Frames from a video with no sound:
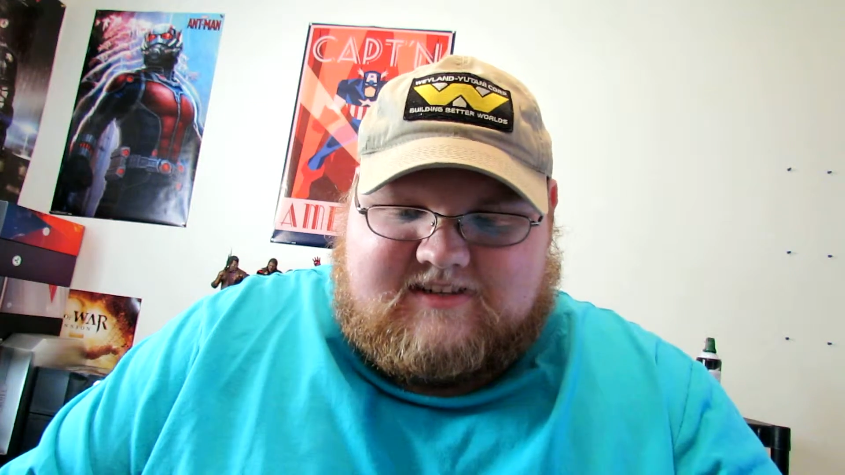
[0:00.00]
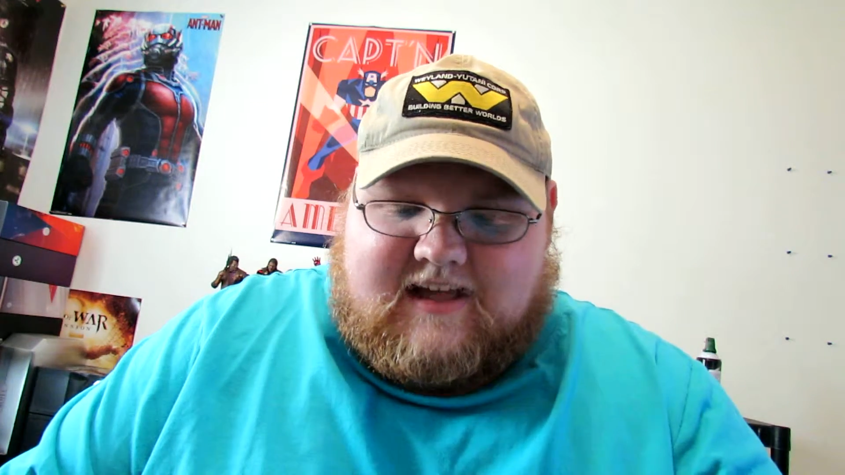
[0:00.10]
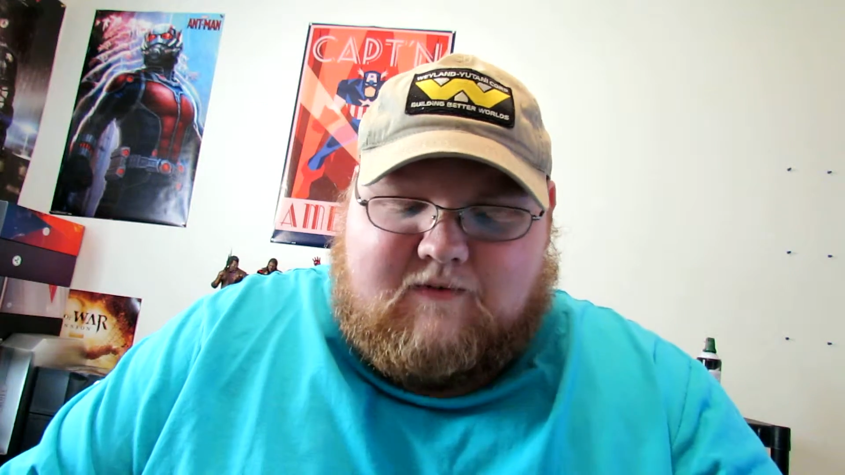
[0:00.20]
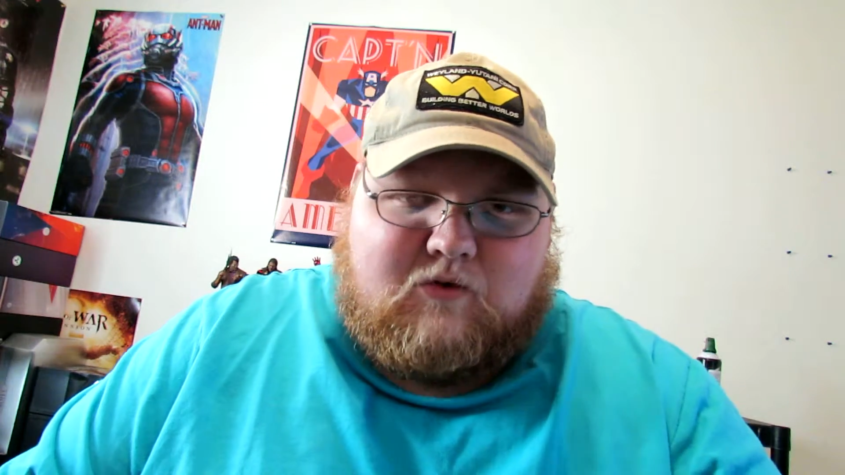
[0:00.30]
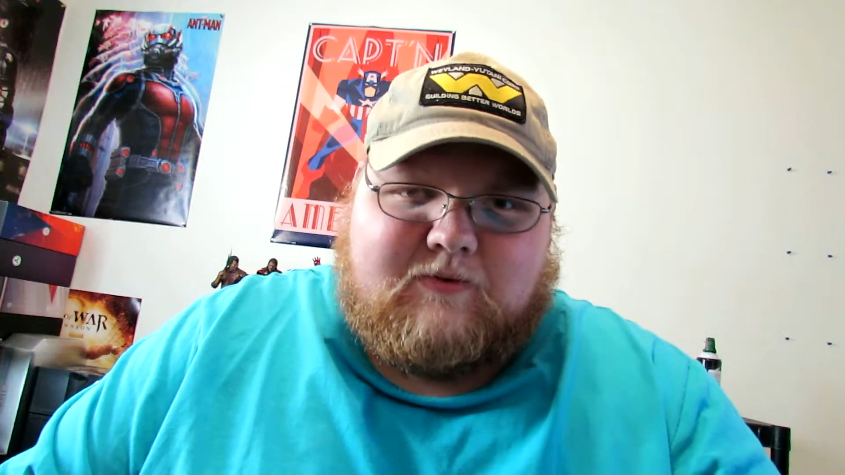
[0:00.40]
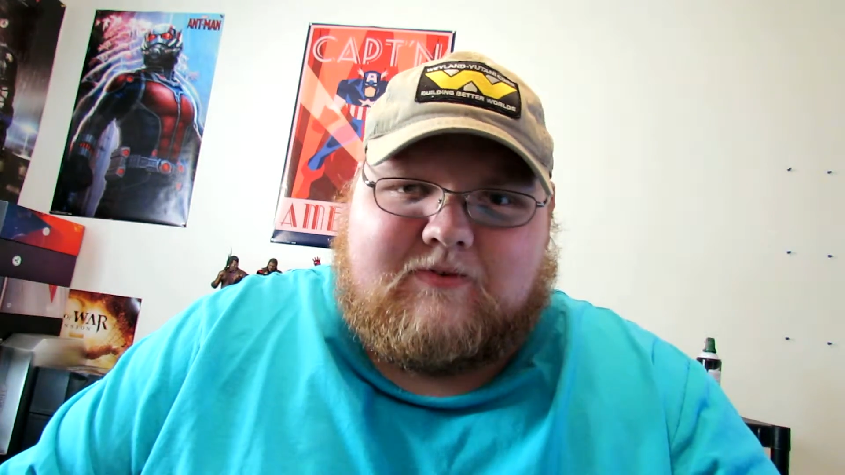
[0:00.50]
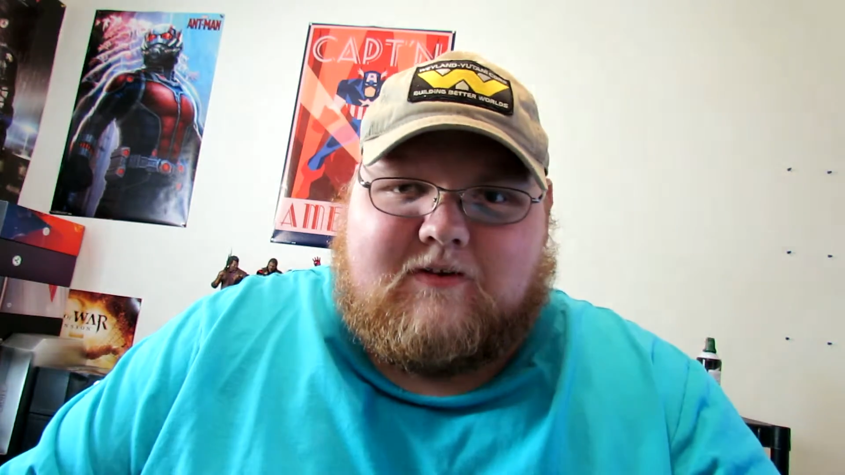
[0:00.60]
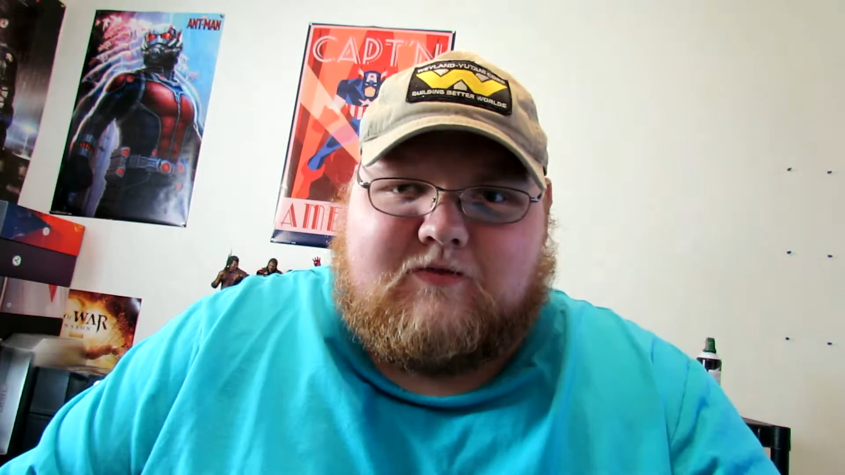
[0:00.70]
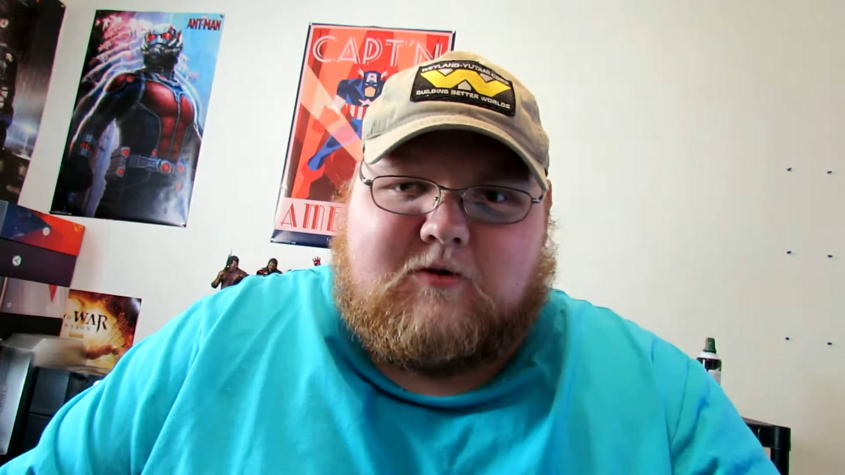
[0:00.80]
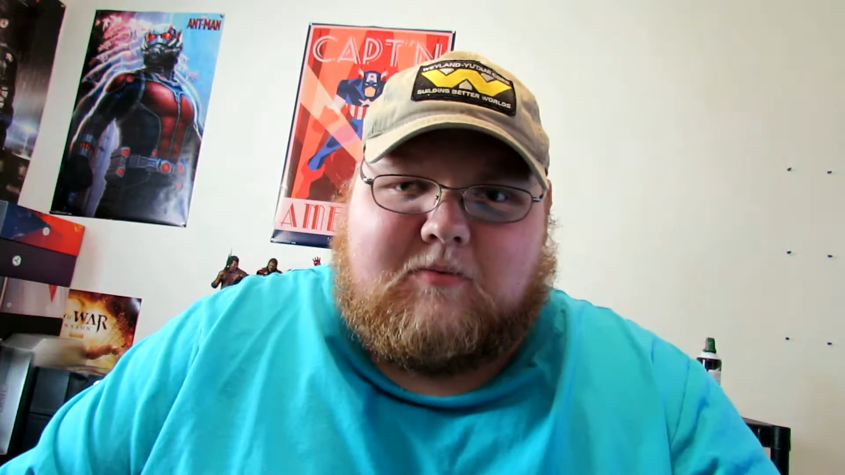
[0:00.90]
devils
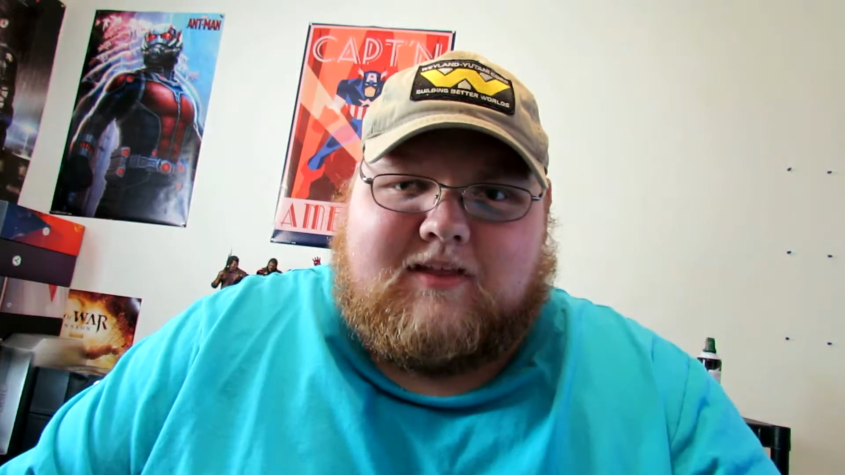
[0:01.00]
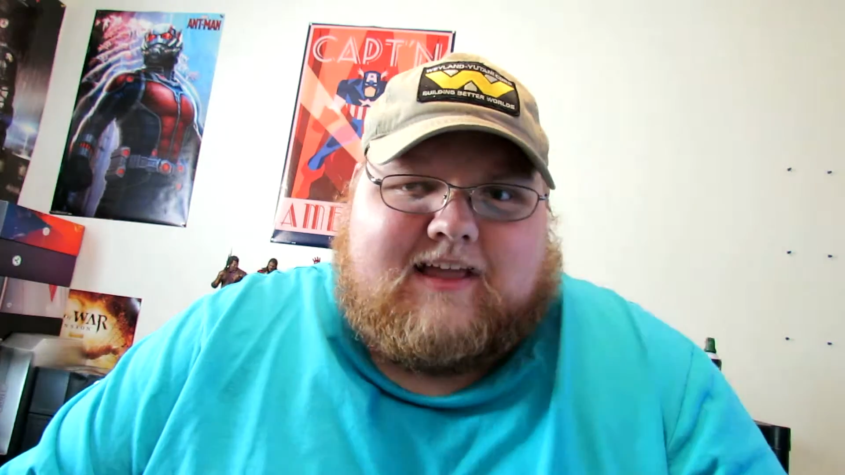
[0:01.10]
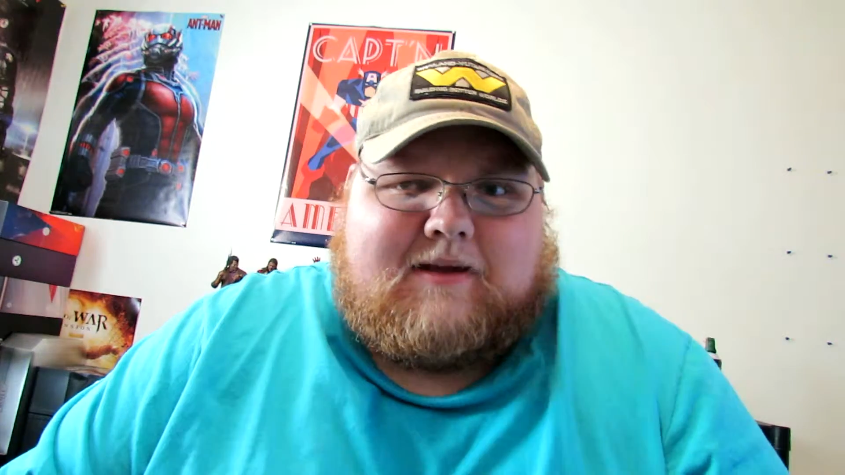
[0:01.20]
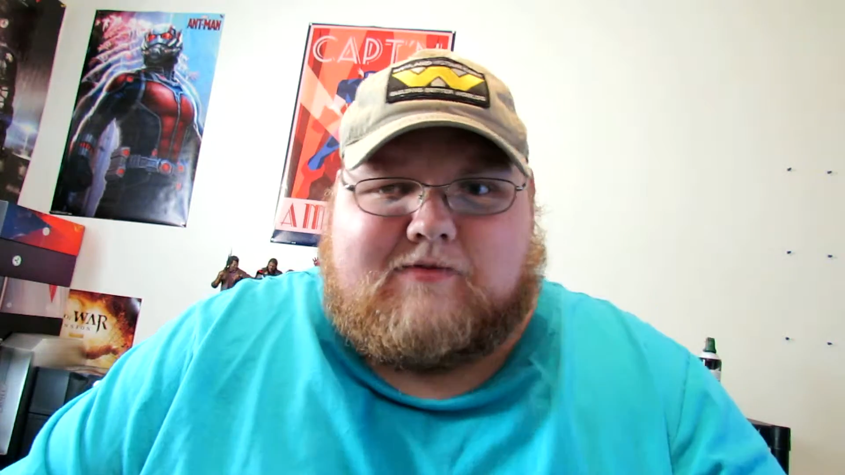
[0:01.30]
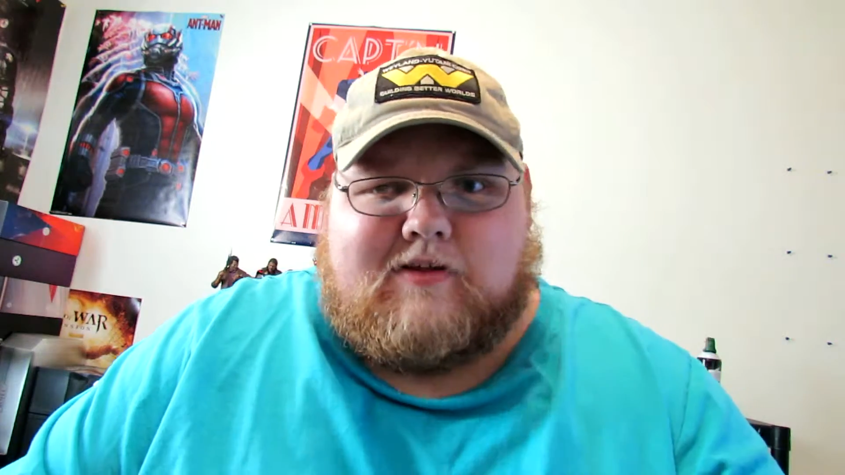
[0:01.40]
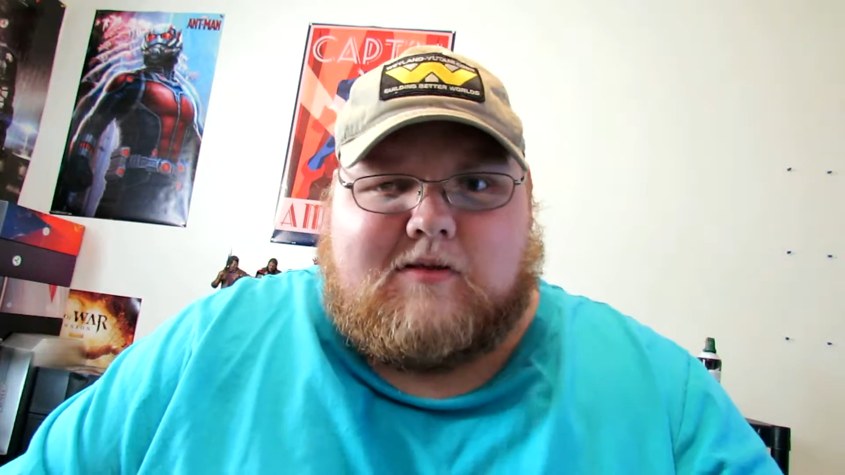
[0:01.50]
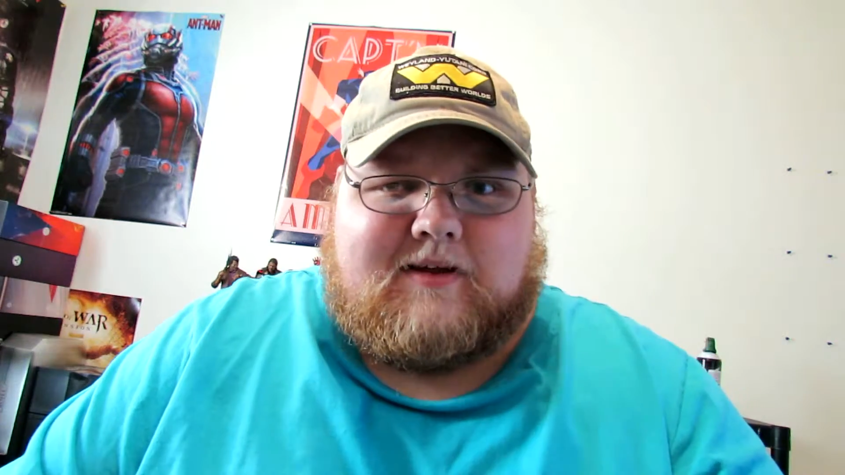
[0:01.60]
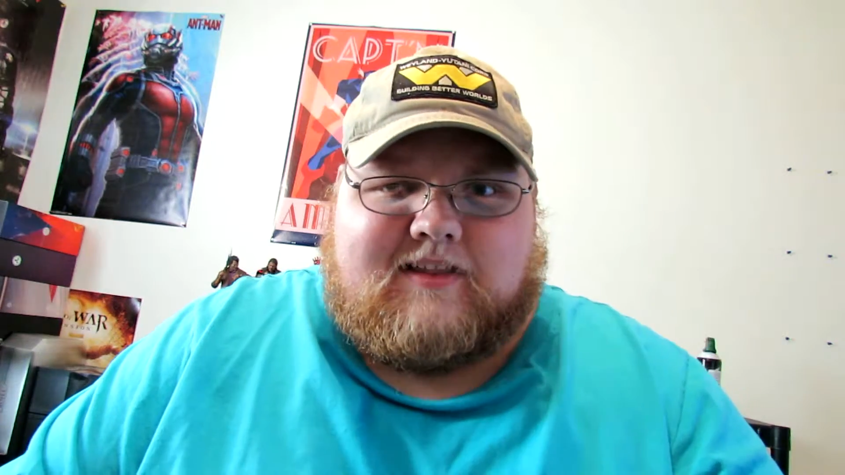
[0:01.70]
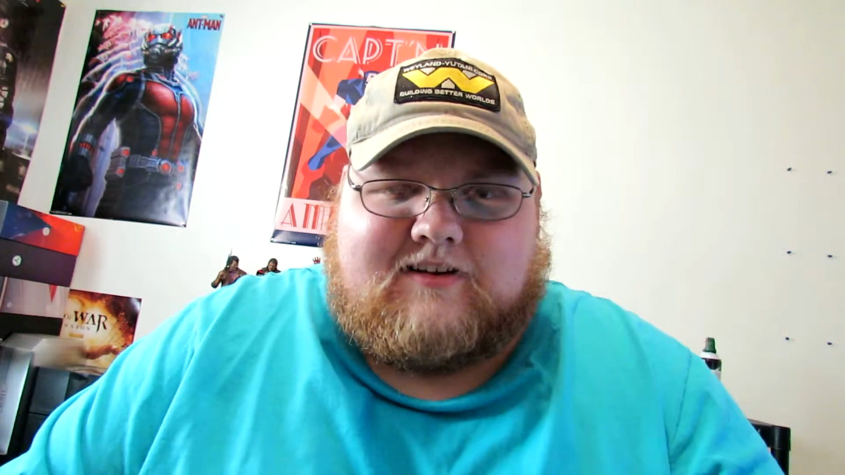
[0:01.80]
of AAA game development.